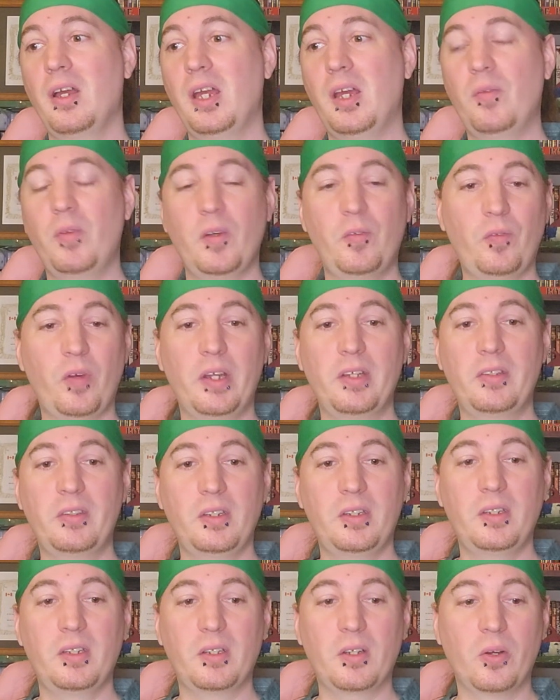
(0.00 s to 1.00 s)
Every fight
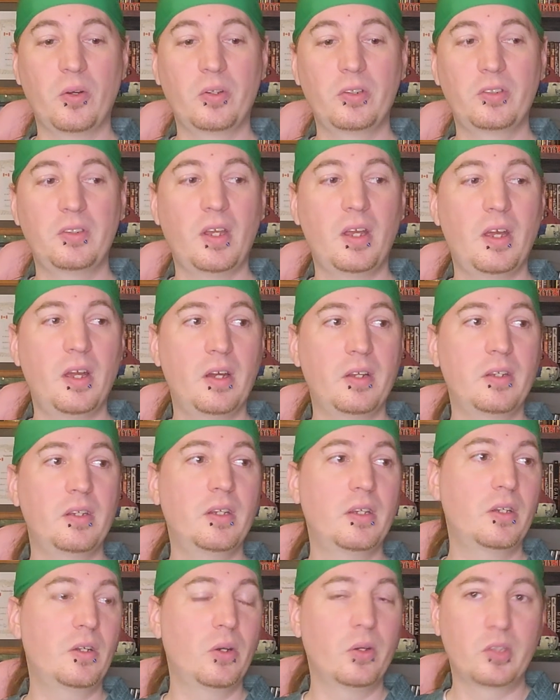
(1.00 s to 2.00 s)
scene that goes down,
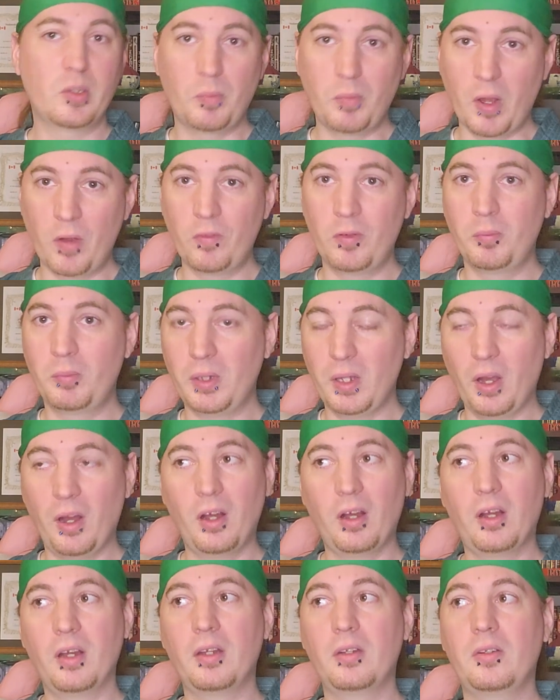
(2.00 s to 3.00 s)
it goes above and
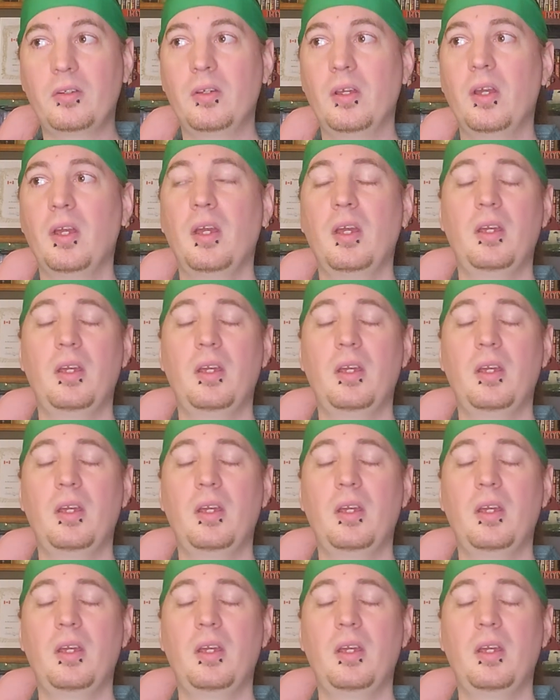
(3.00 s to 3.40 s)
beyond.